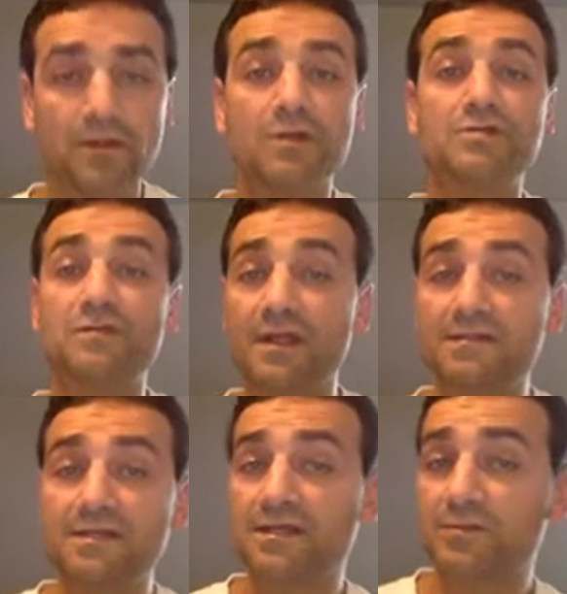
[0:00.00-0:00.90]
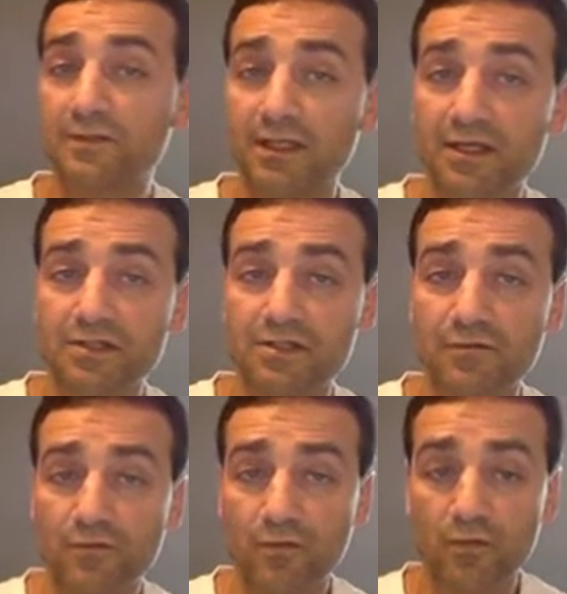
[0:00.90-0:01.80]
So that's the explanation
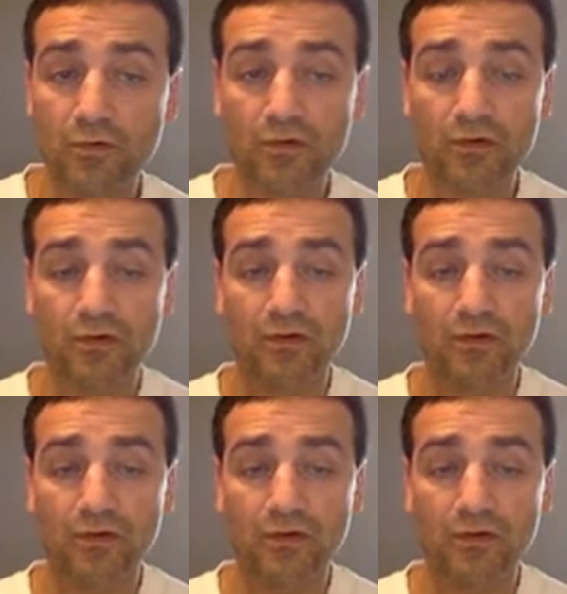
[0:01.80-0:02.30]
for